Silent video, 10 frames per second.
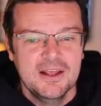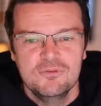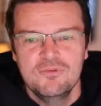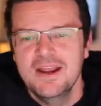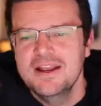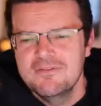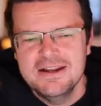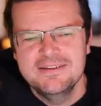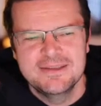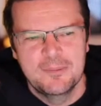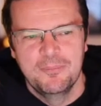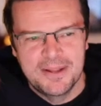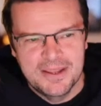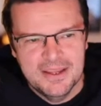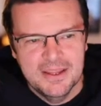really, really
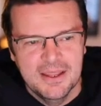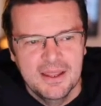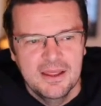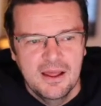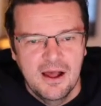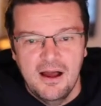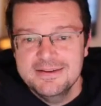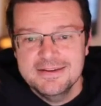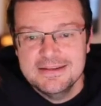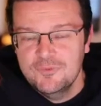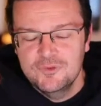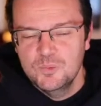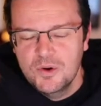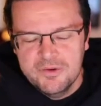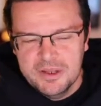simply, I didn't have to
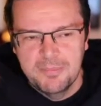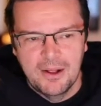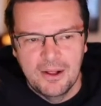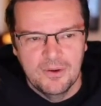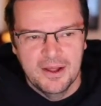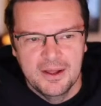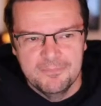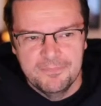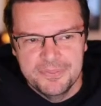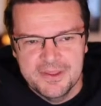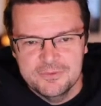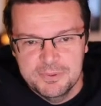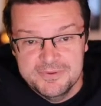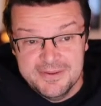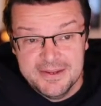worry about this
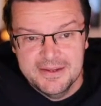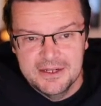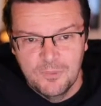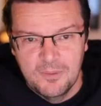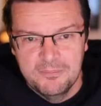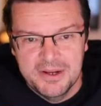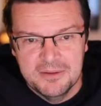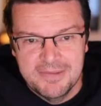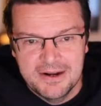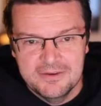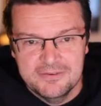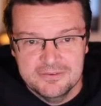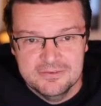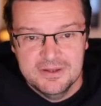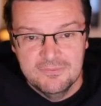particular one being a
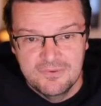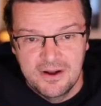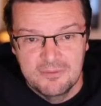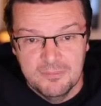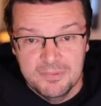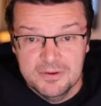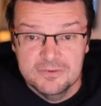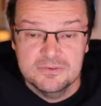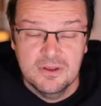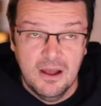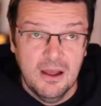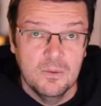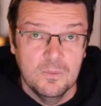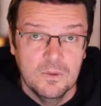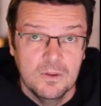managed environment because,
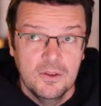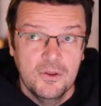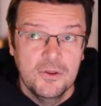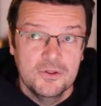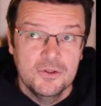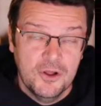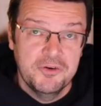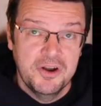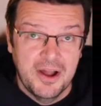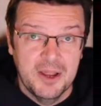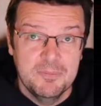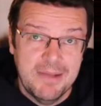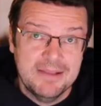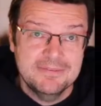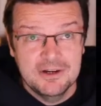Connor and I had been
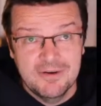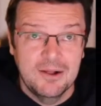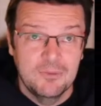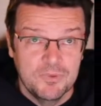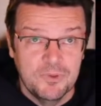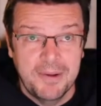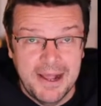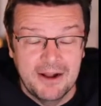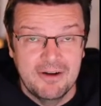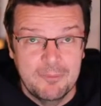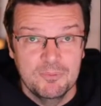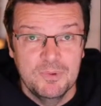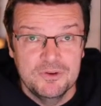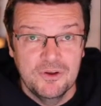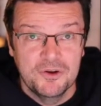messing around with the Power App and
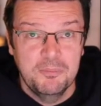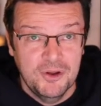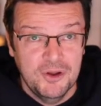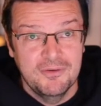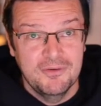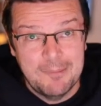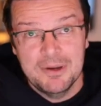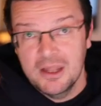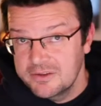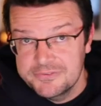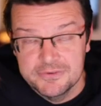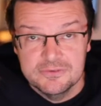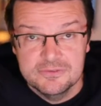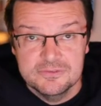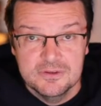we'd got a per app
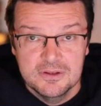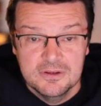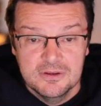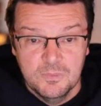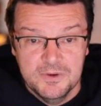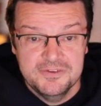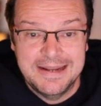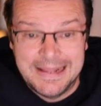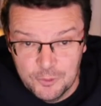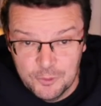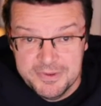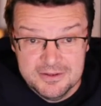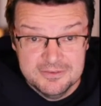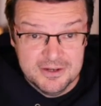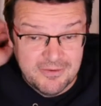license, which allowed me
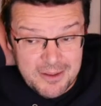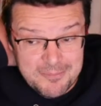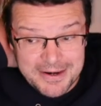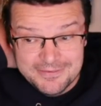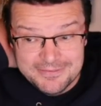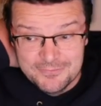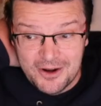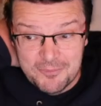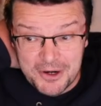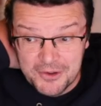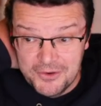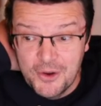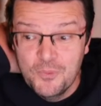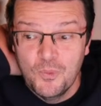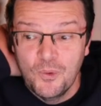to create a managed environment. I got
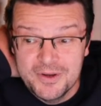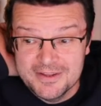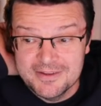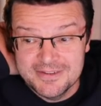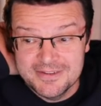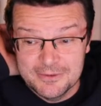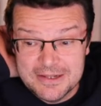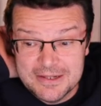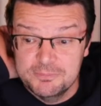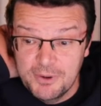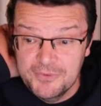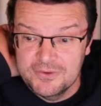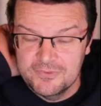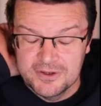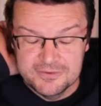no warning, you see, so I didn't spot
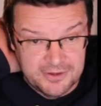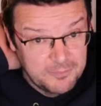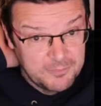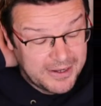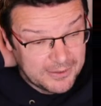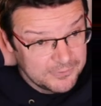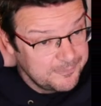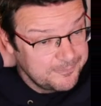it first time round.